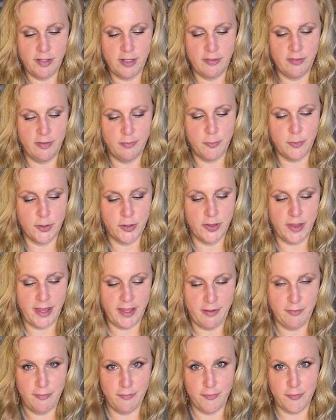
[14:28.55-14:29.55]
It's more
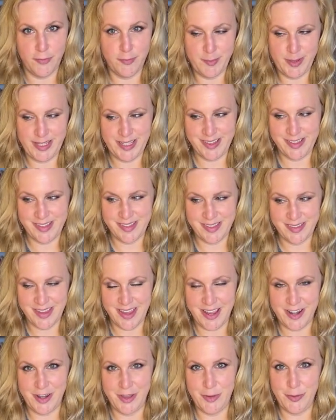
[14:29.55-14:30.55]
like, for me, it's
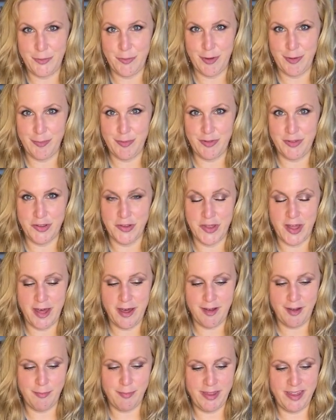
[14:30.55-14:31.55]
kind of, YouTube's still a
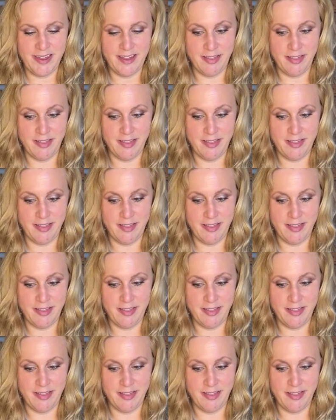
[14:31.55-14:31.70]
hobby.